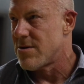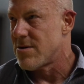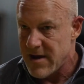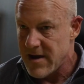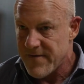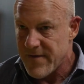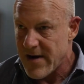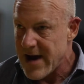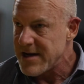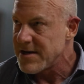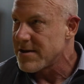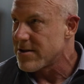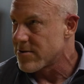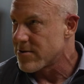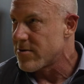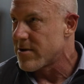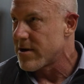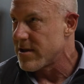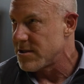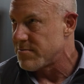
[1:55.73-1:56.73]
If I had to
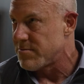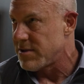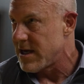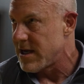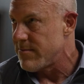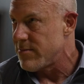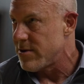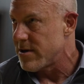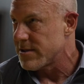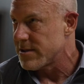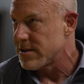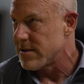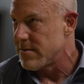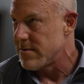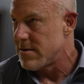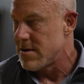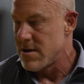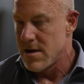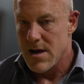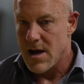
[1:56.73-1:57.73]
learn one of these playbooks,
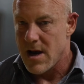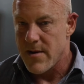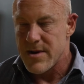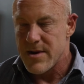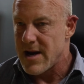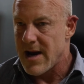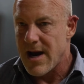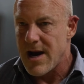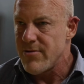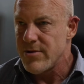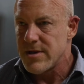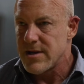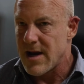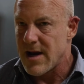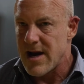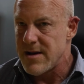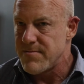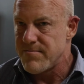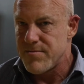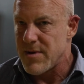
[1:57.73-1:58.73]
I mean, I would
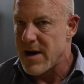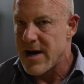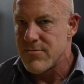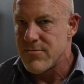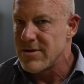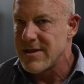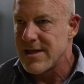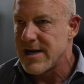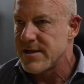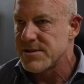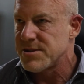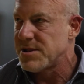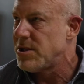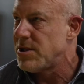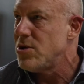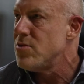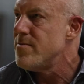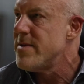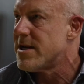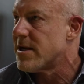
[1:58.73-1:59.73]
I'd, I would last
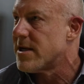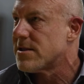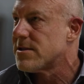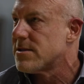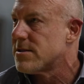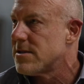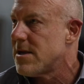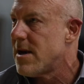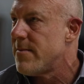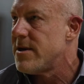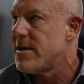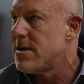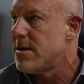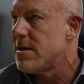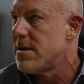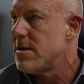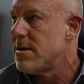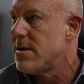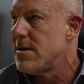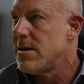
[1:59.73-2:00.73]
two minutes. I mean,
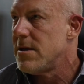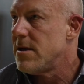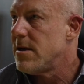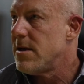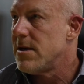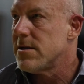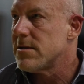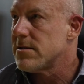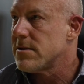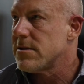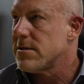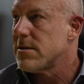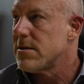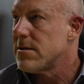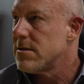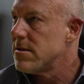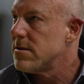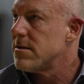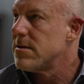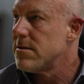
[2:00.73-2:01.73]
oh, and every
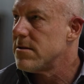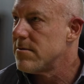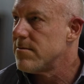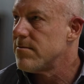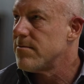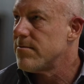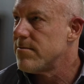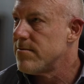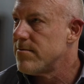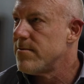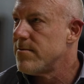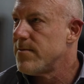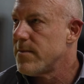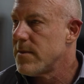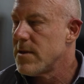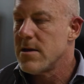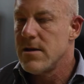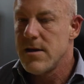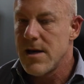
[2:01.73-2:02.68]
single team is a different language.